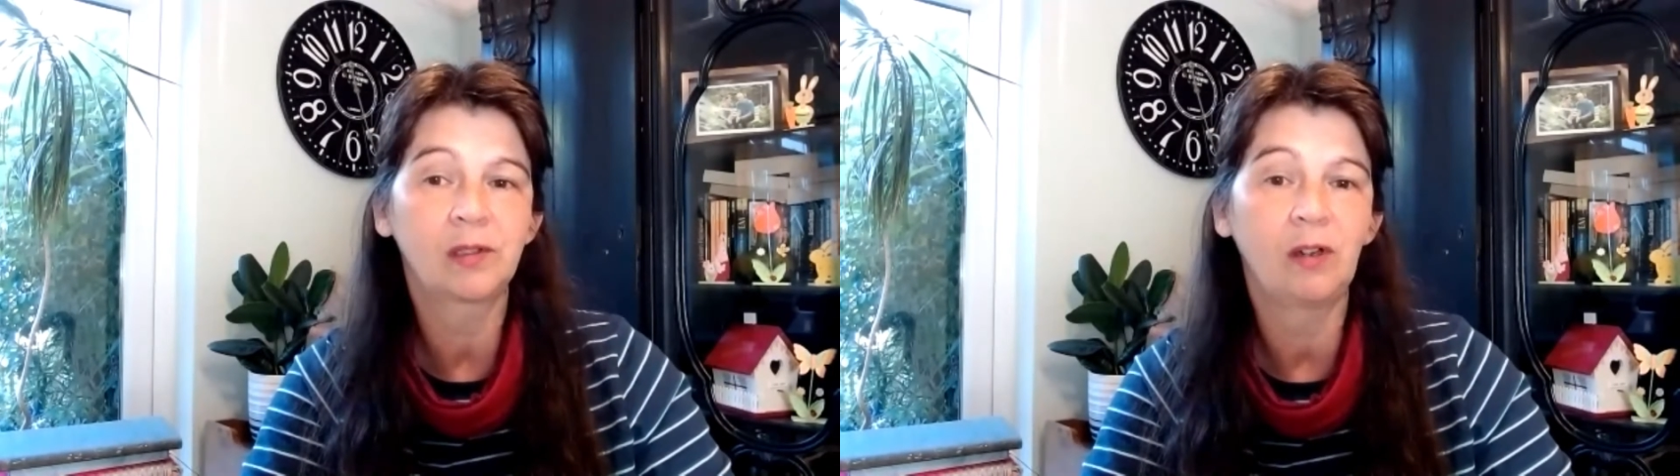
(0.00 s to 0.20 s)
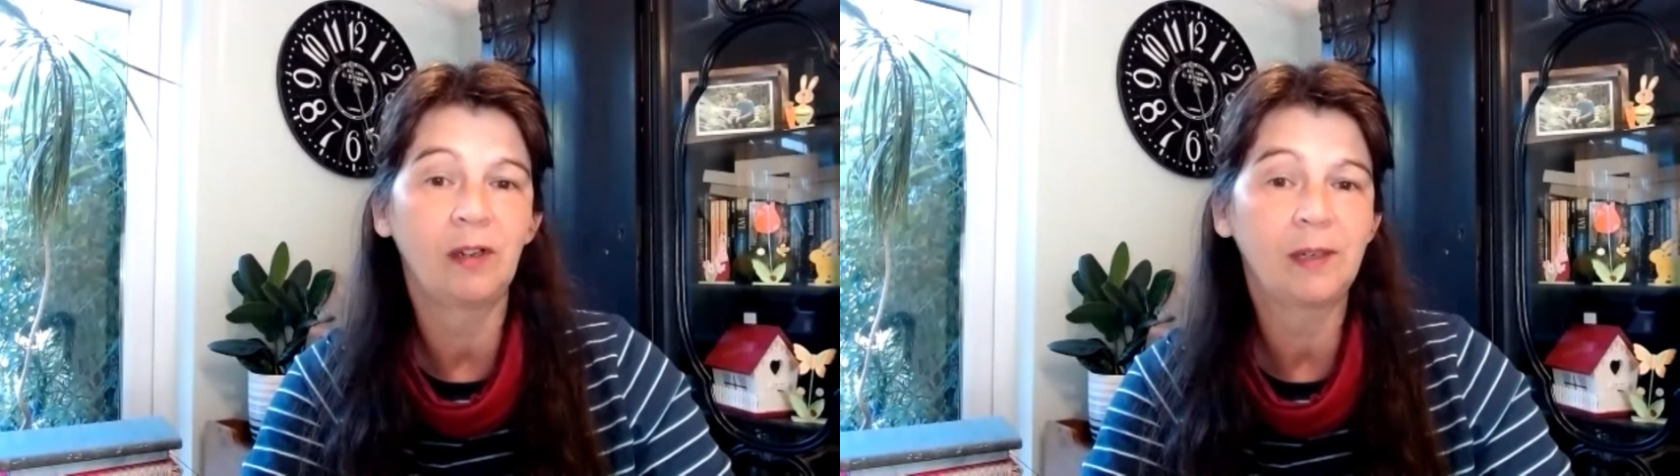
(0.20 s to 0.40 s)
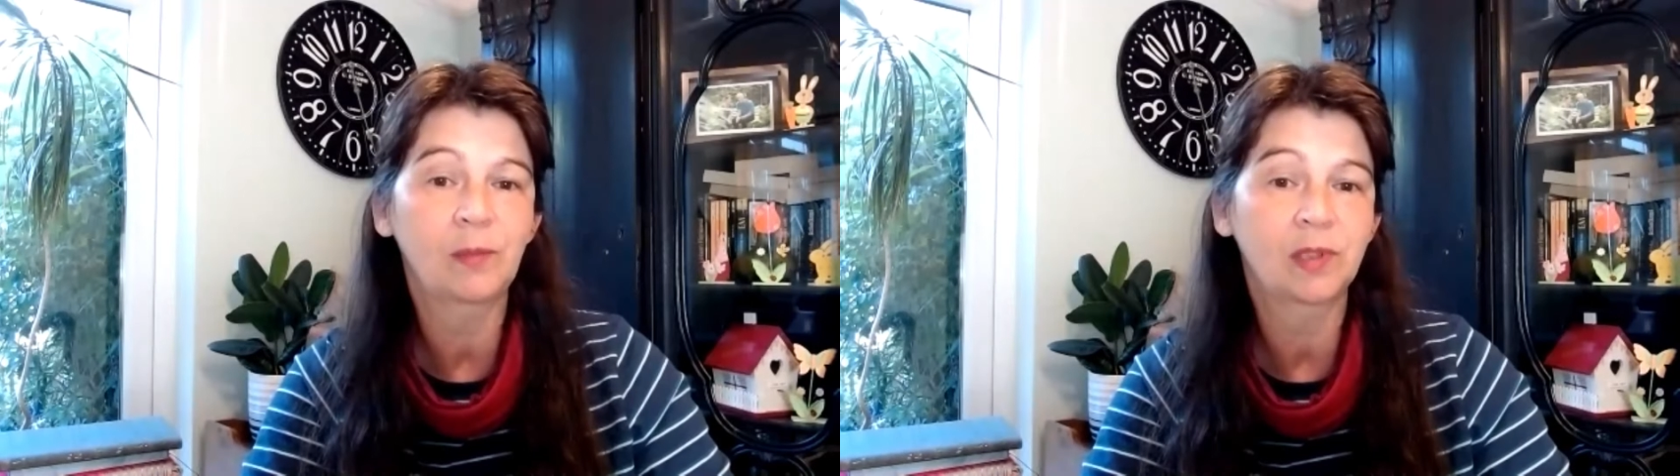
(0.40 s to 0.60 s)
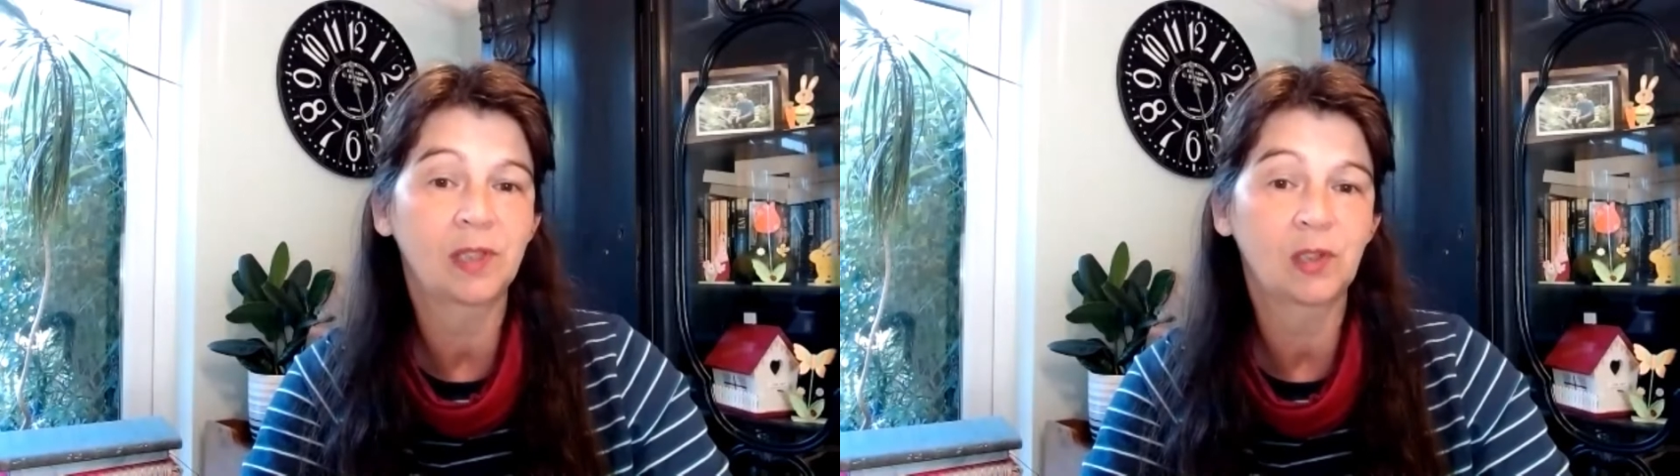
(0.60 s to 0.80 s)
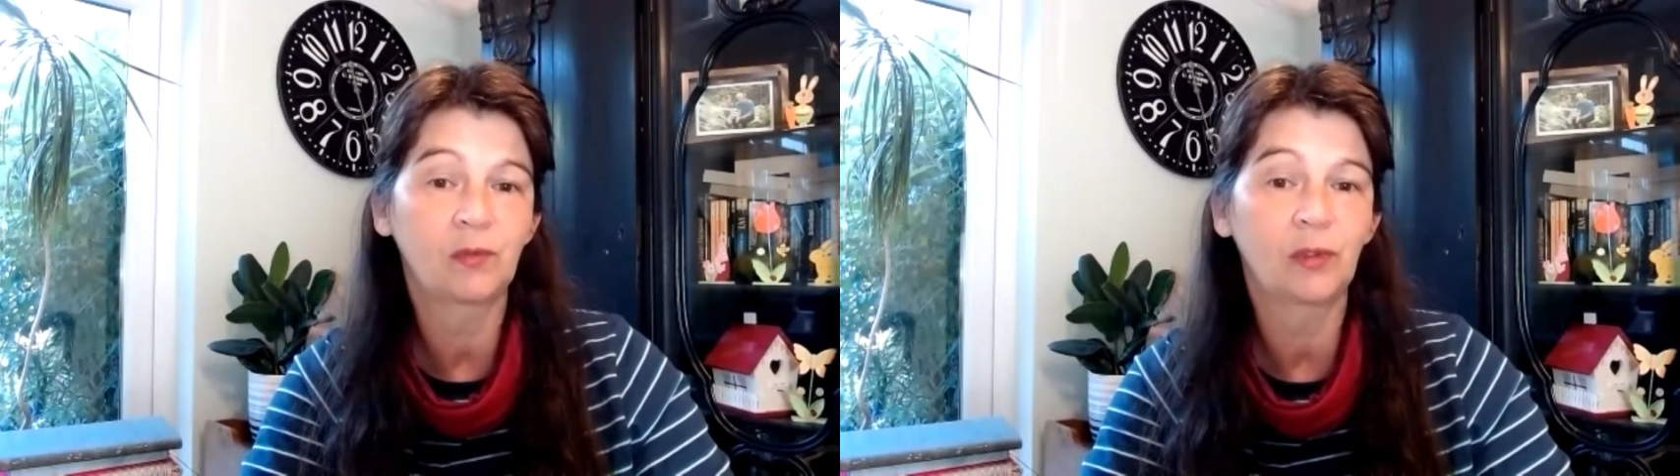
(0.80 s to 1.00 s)
types
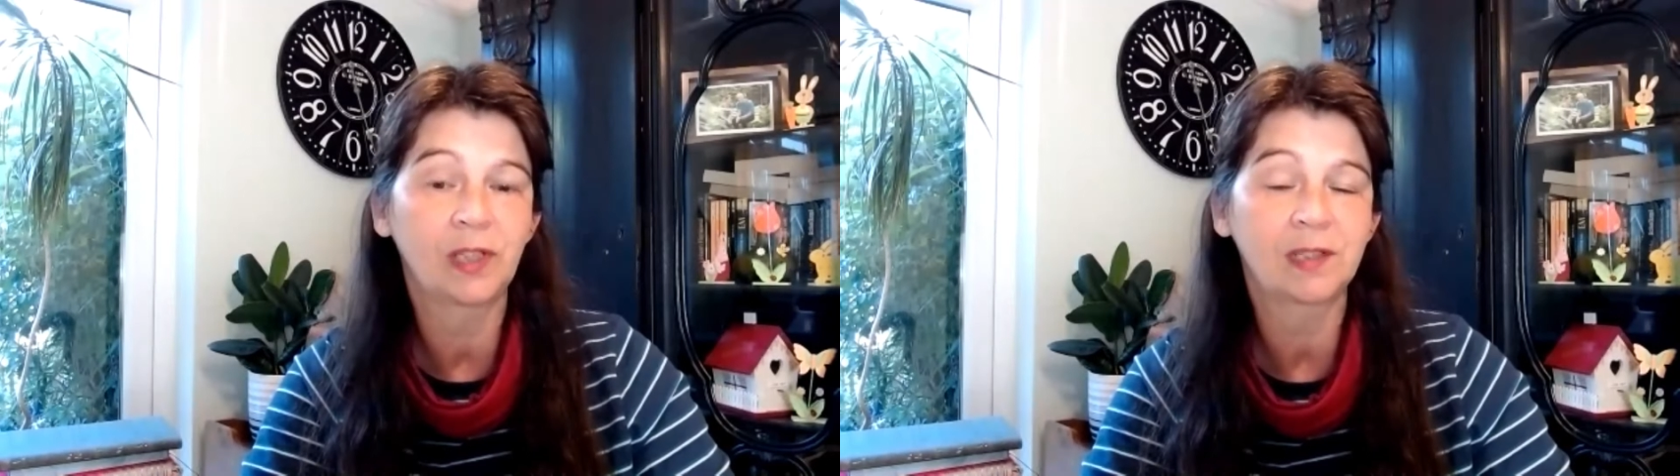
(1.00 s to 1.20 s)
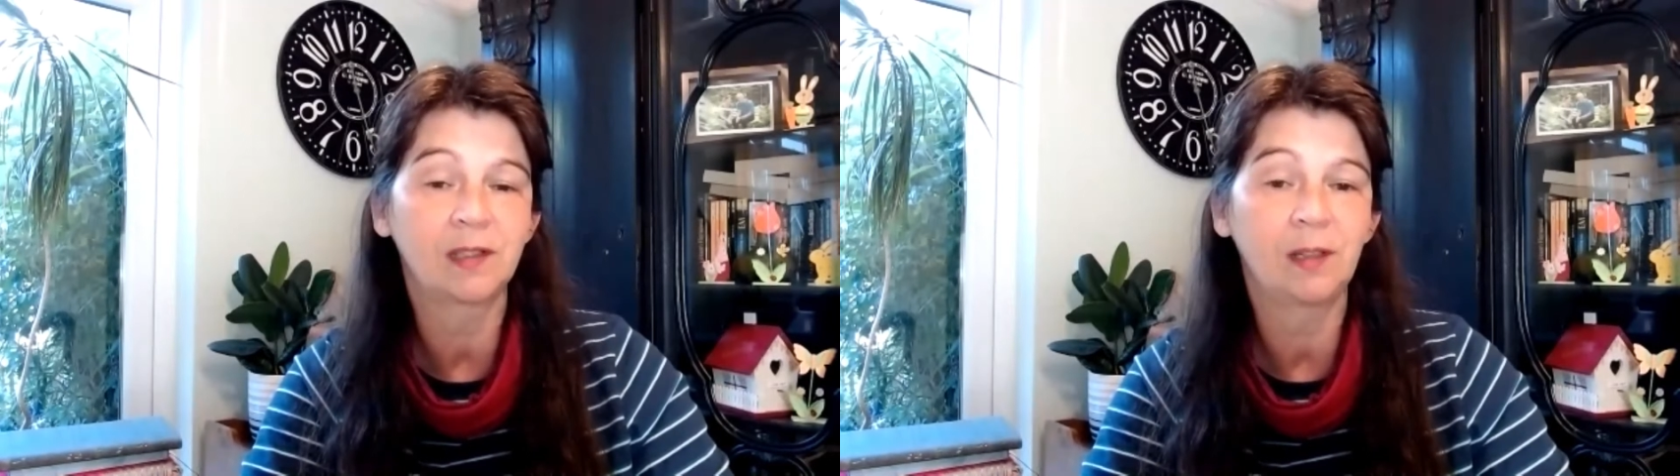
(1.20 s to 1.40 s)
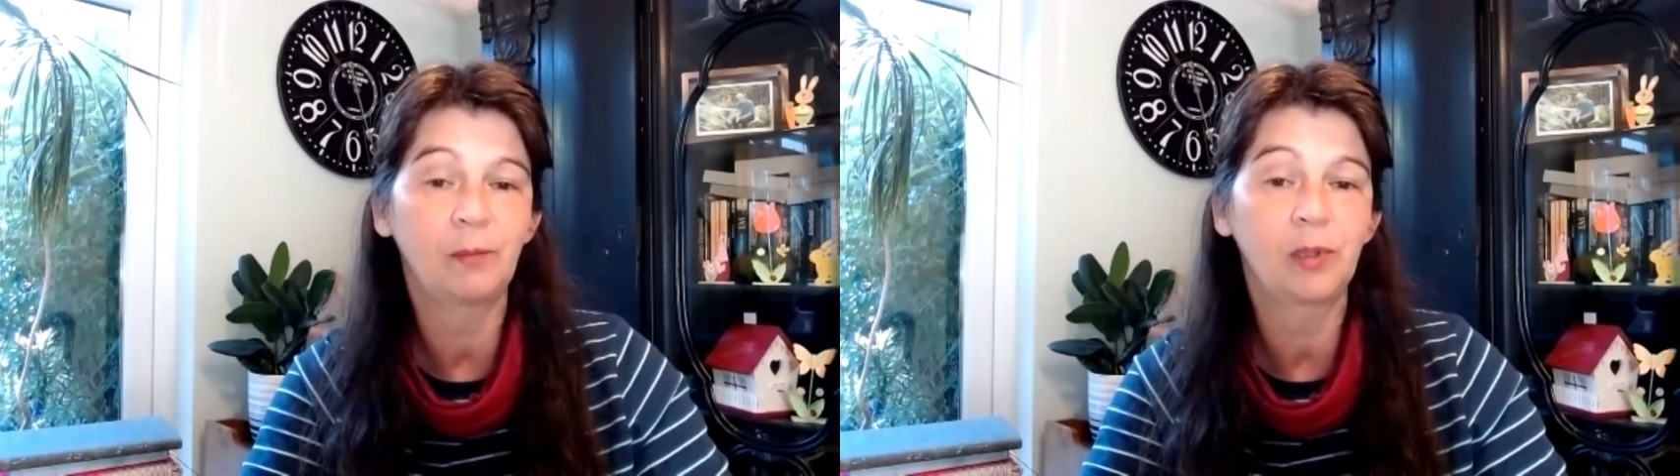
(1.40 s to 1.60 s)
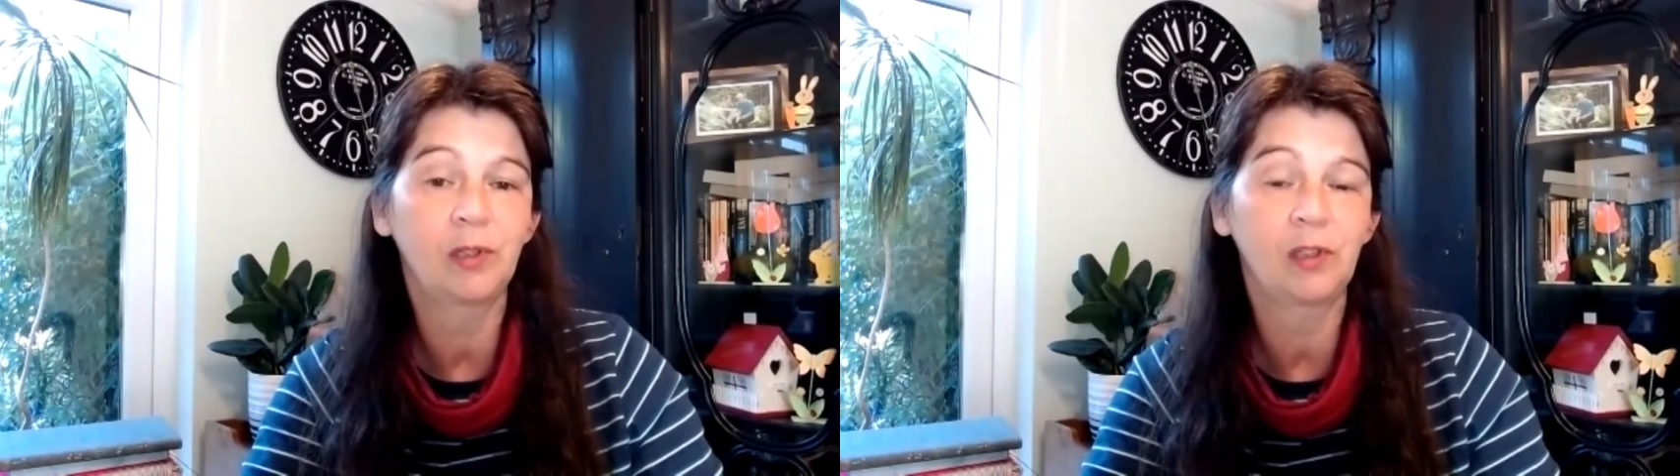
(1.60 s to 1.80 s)
is, for example,